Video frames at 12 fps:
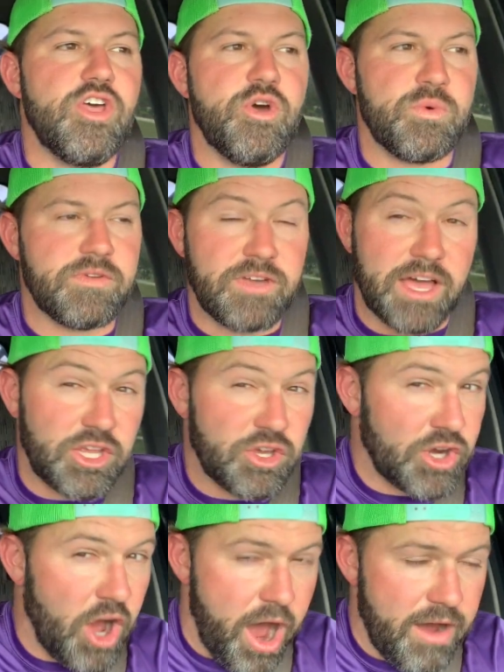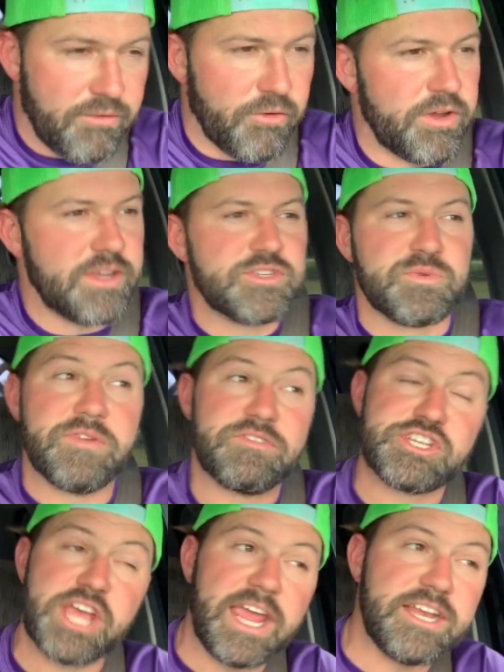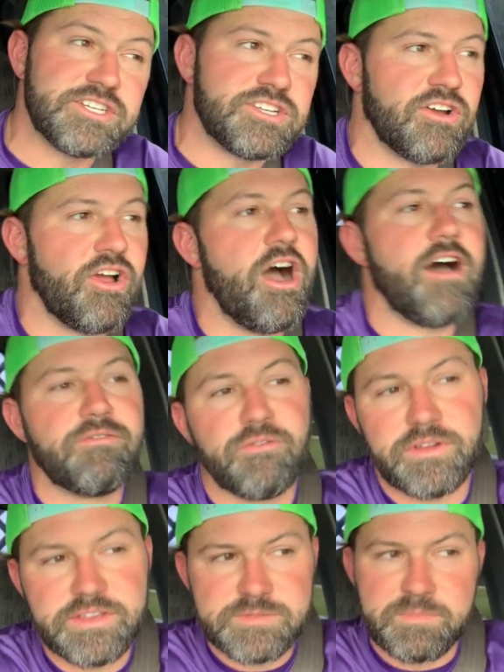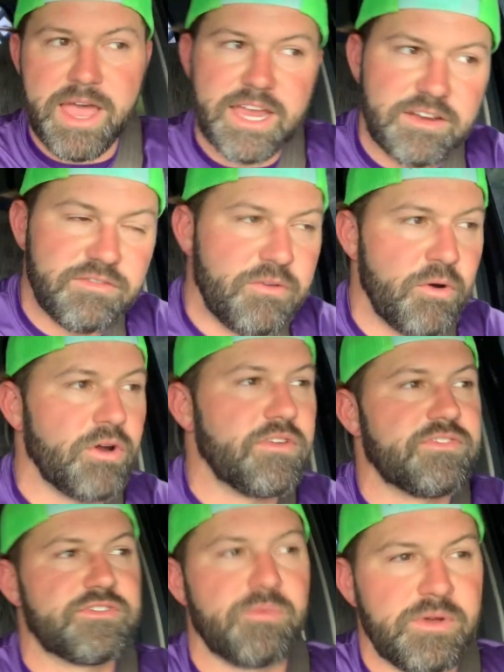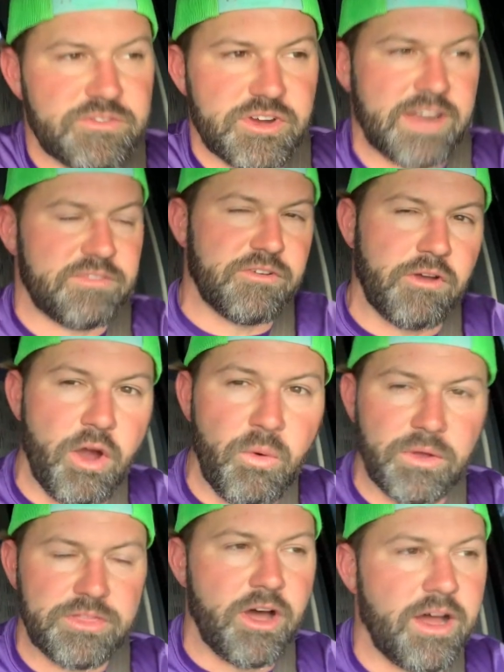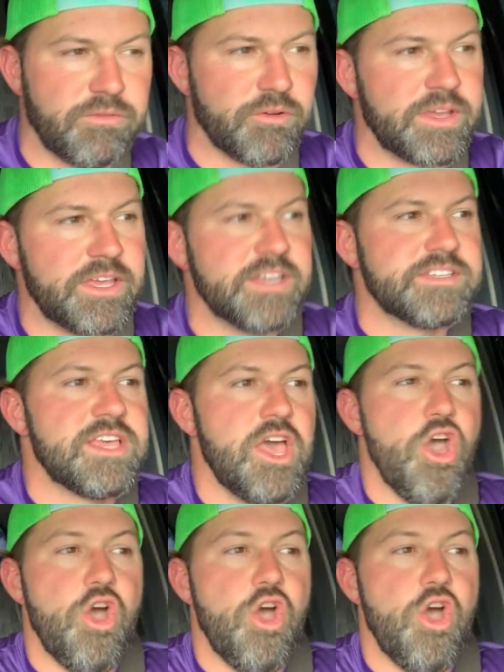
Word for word: we've got good offerings, we've changed our offerings back and forth, so we try to figure out what the offering is.